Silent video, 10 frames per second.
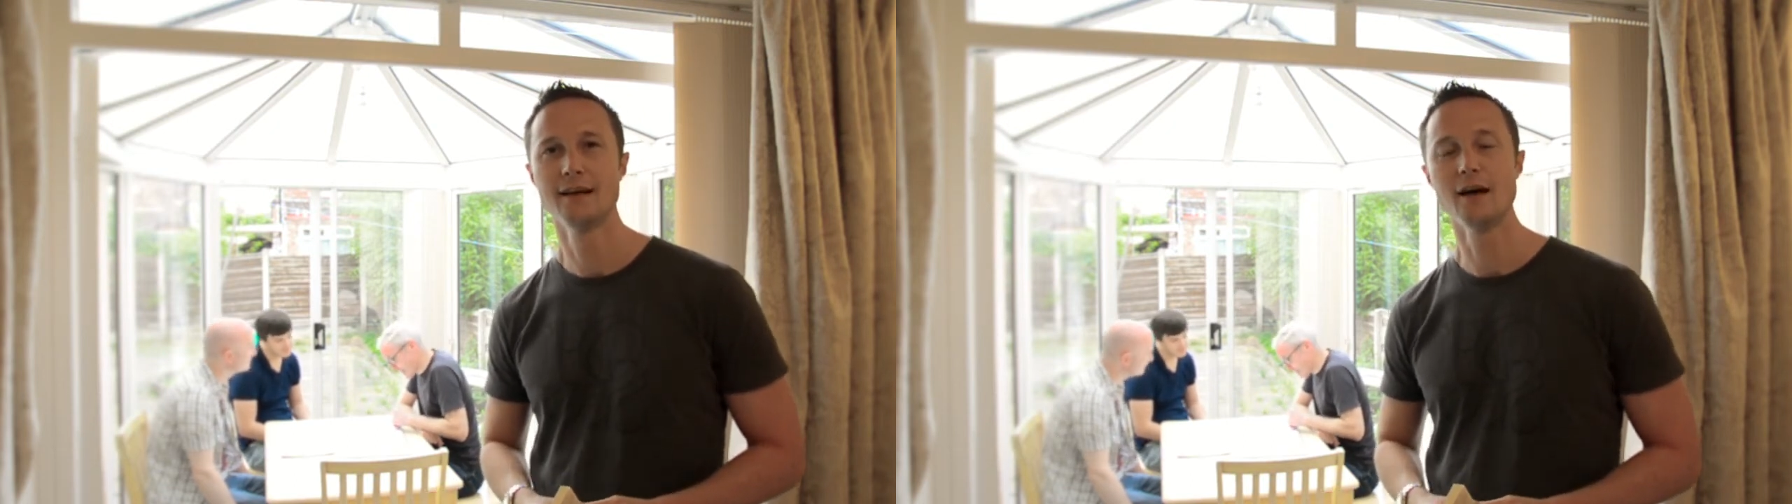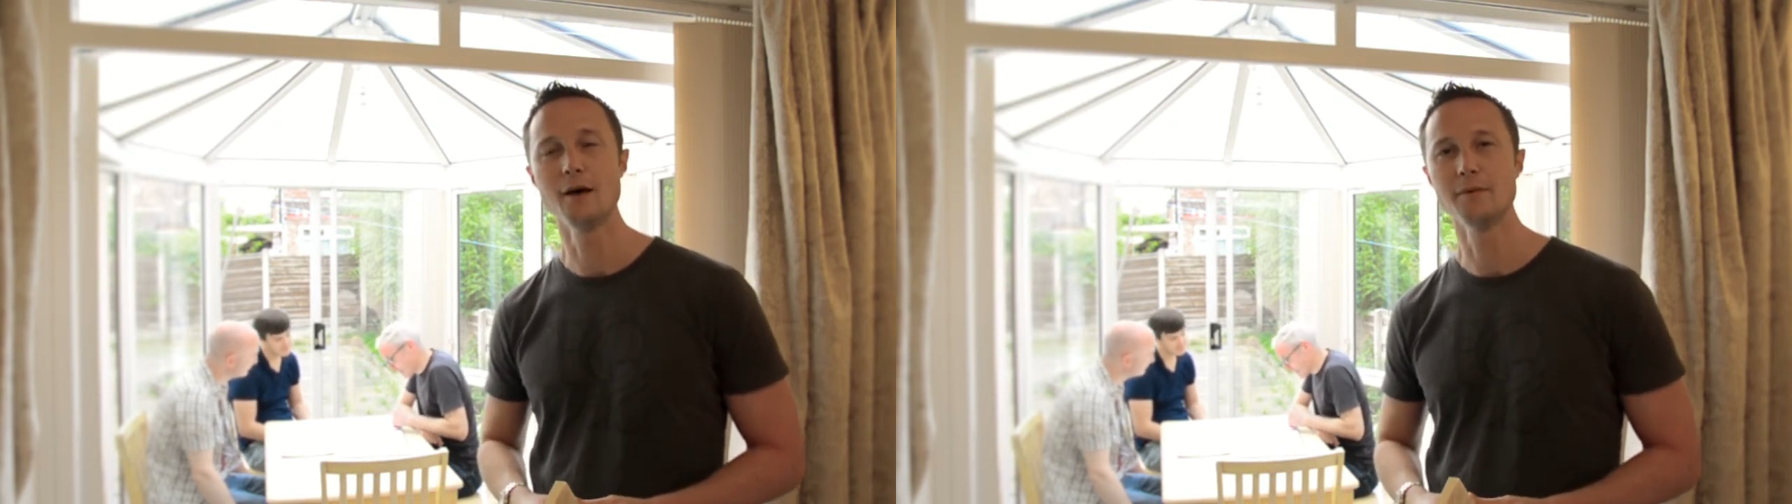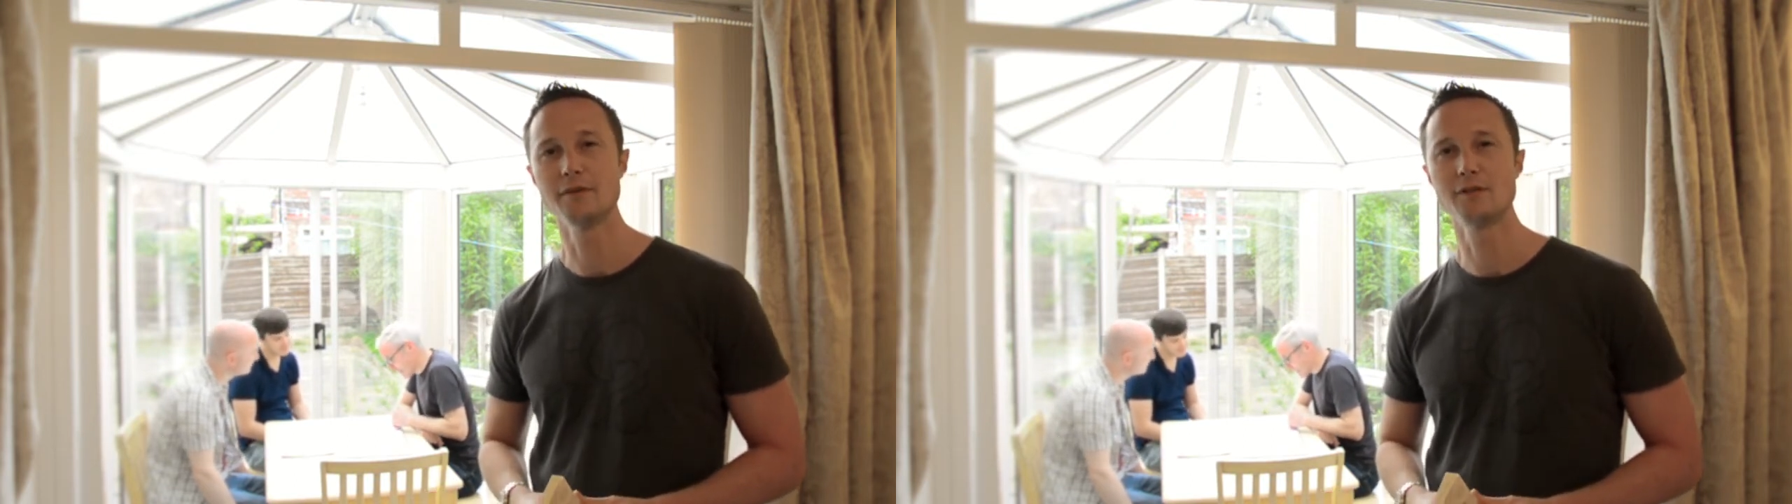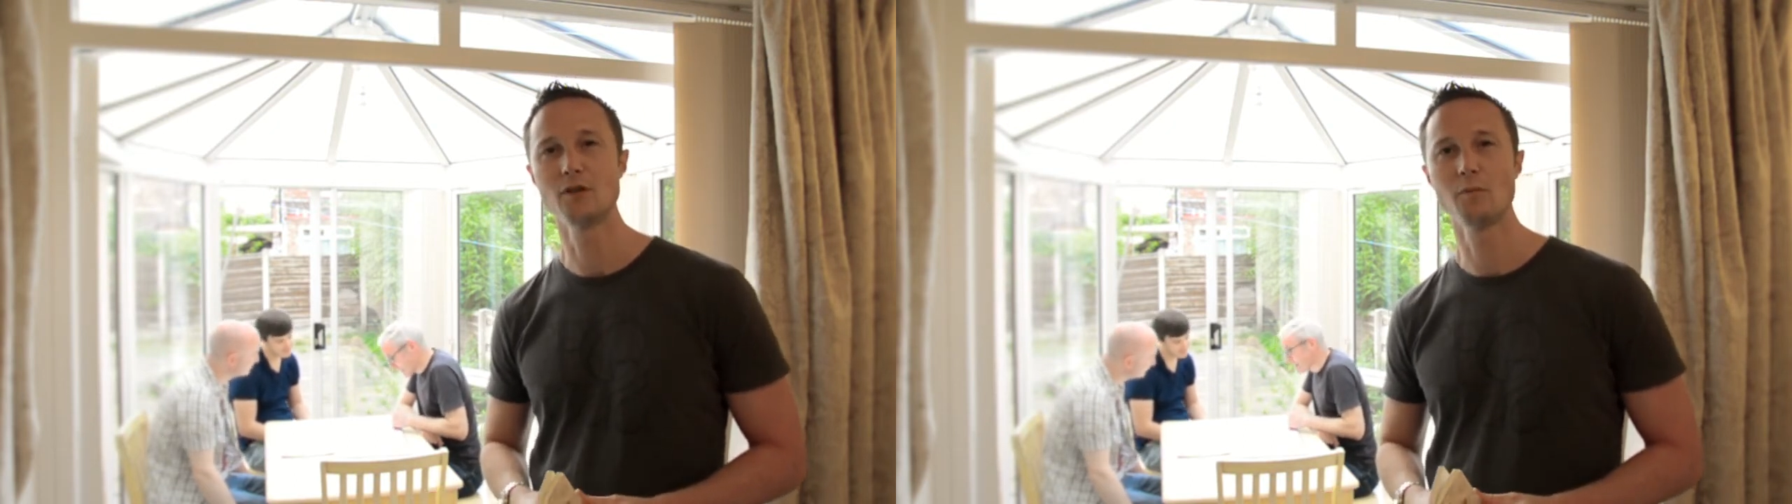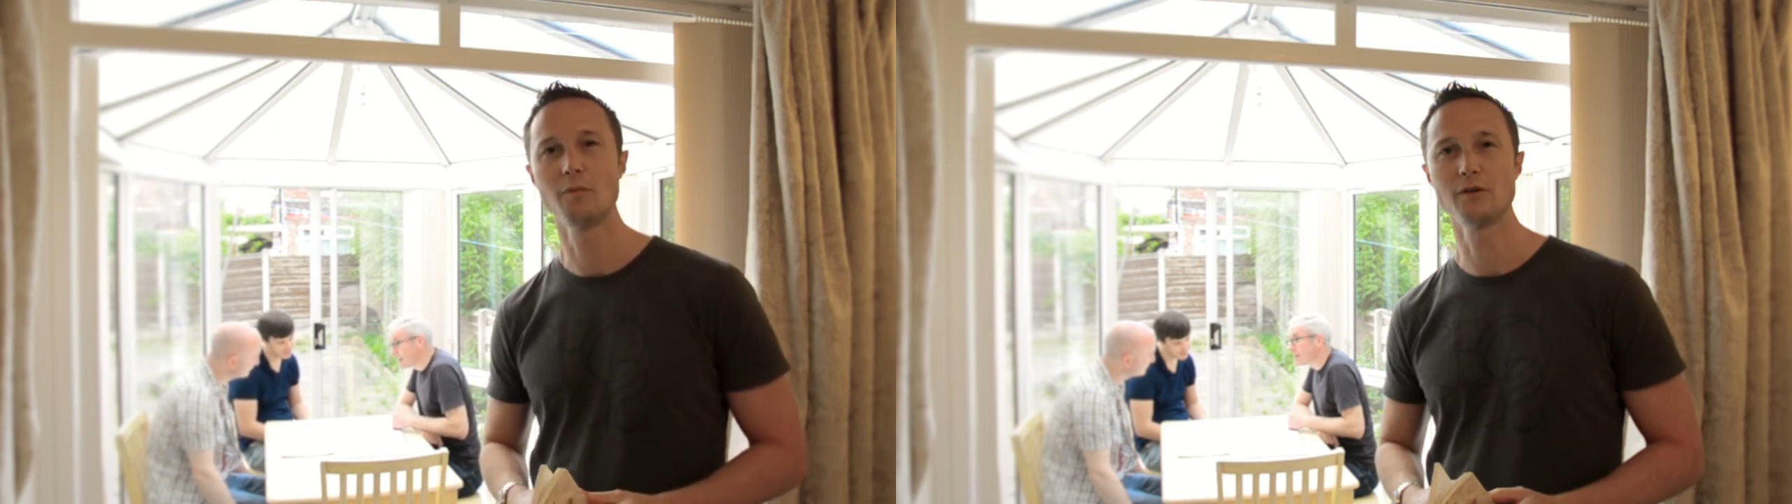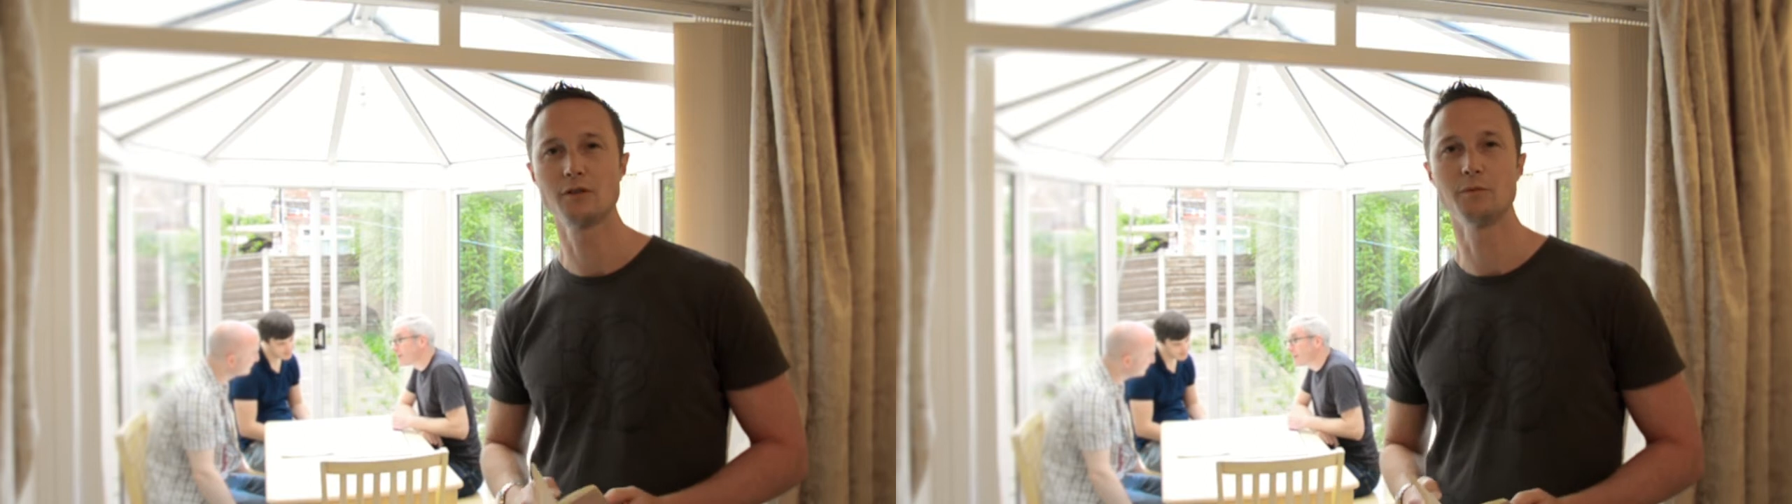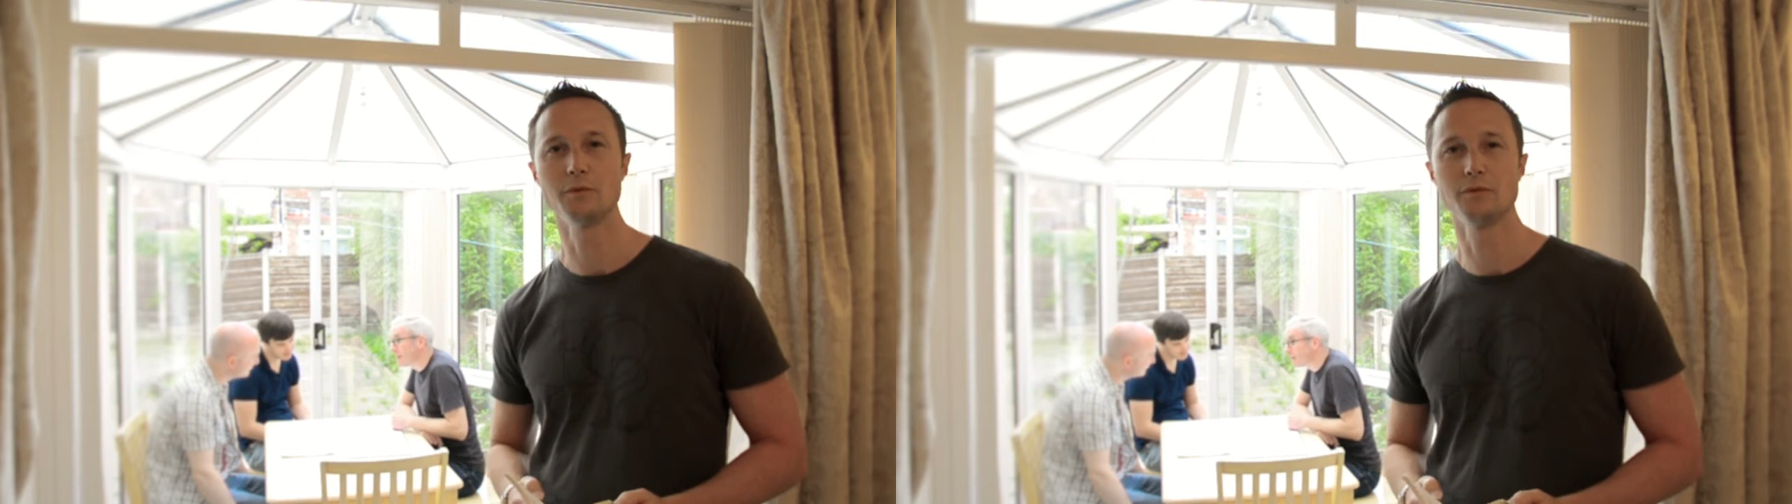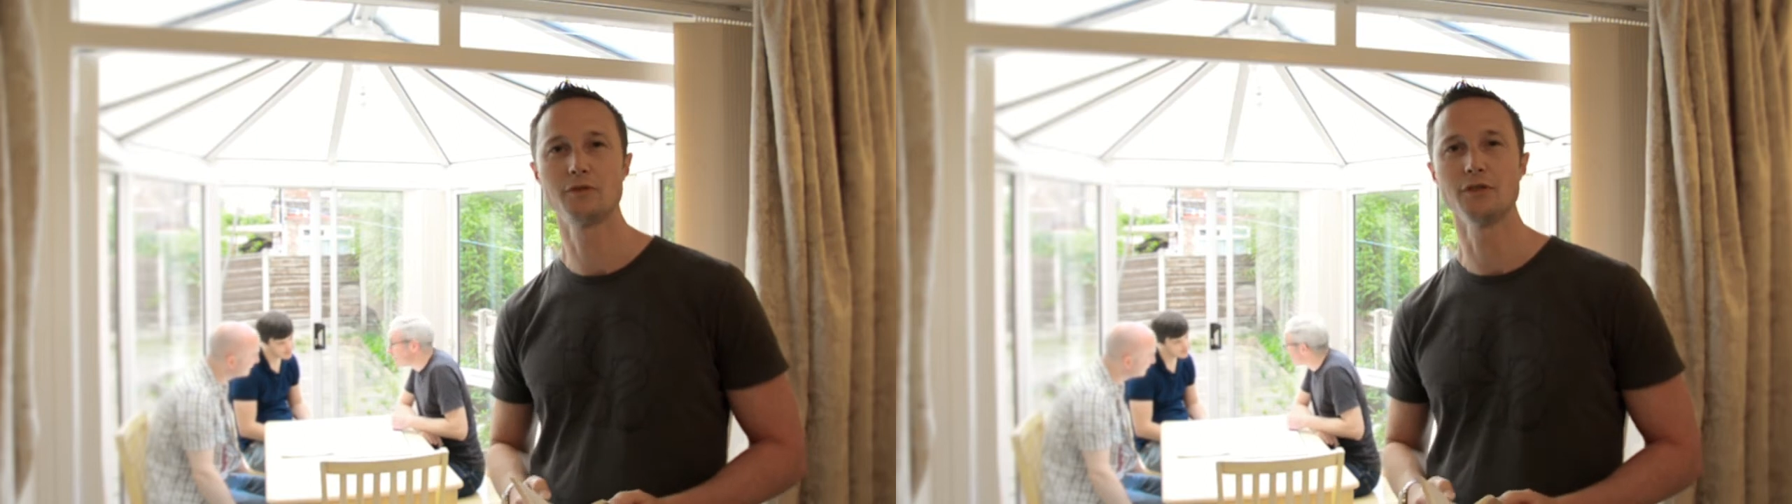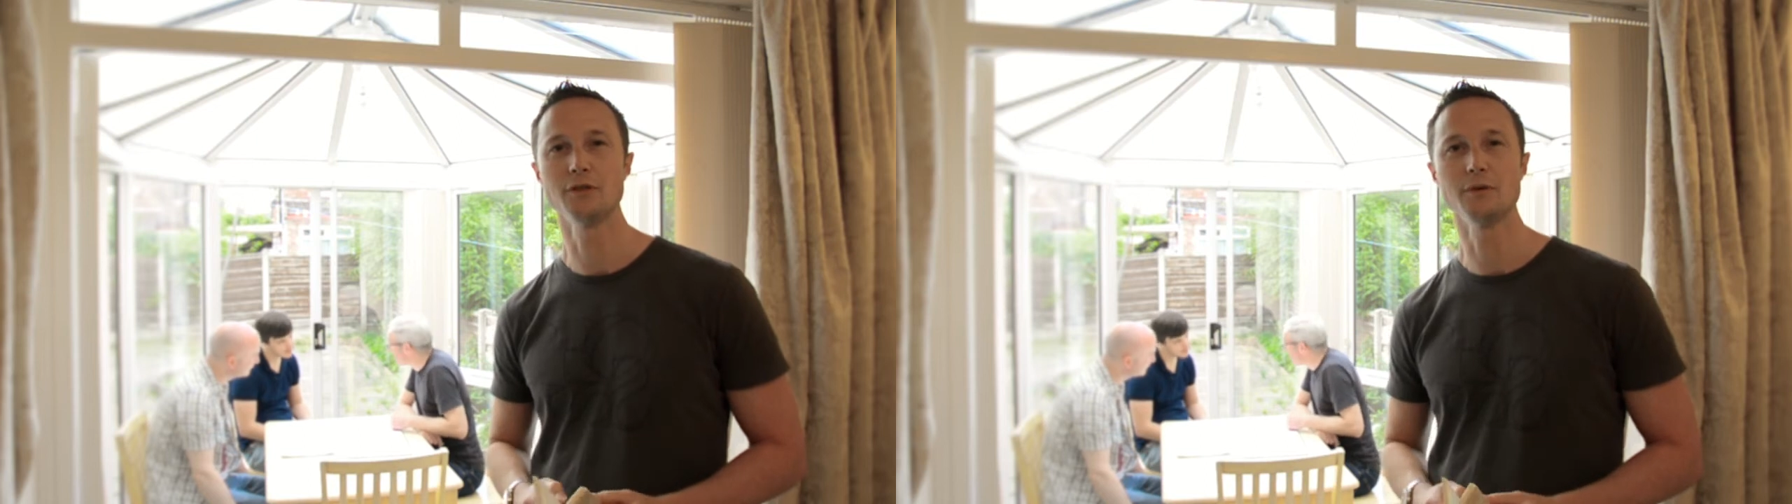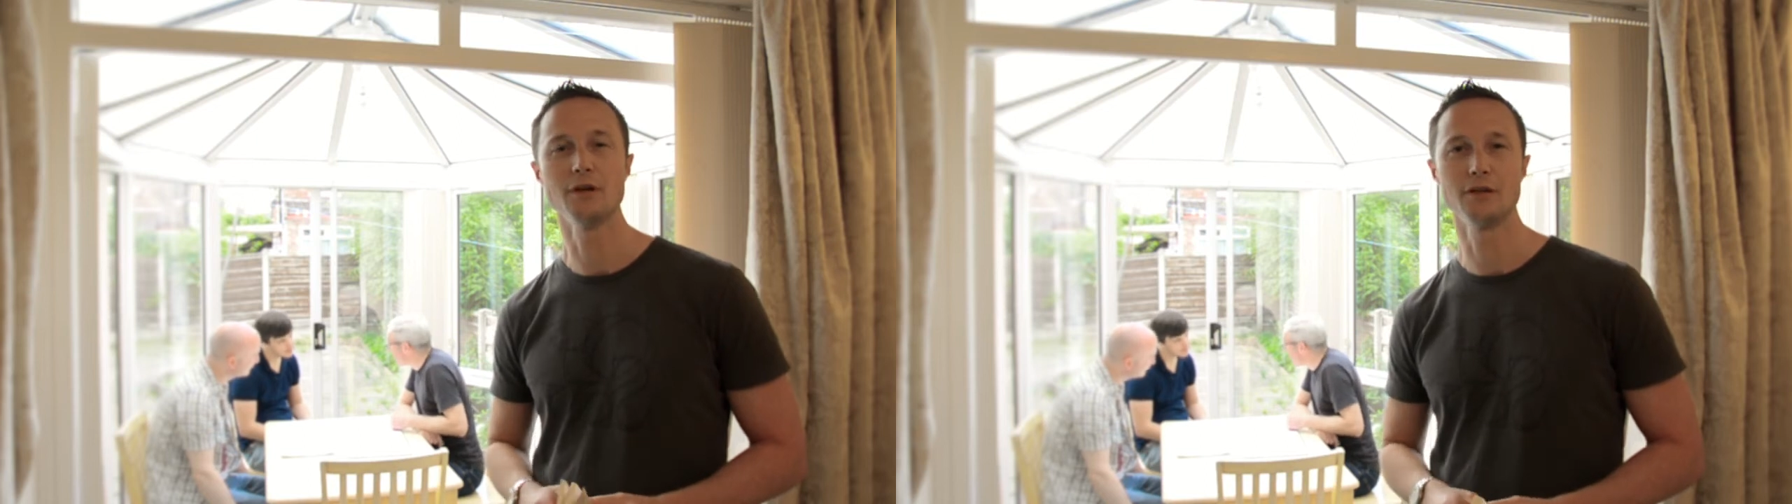it's not possible
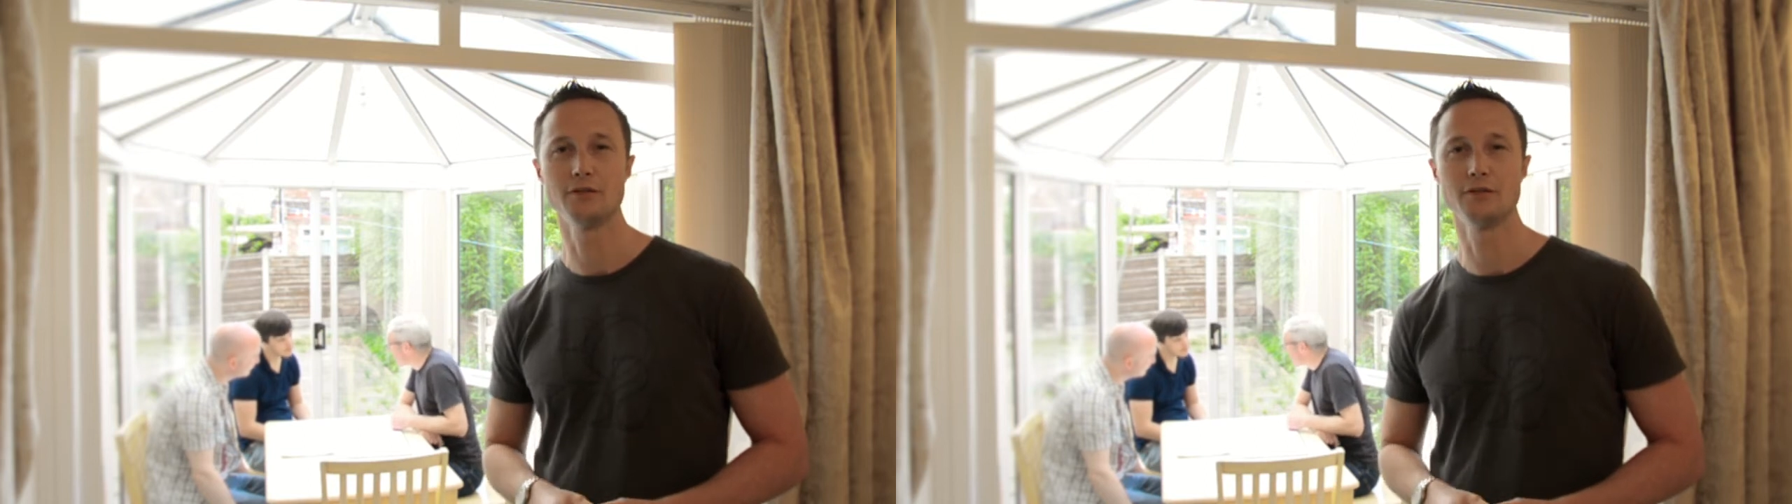to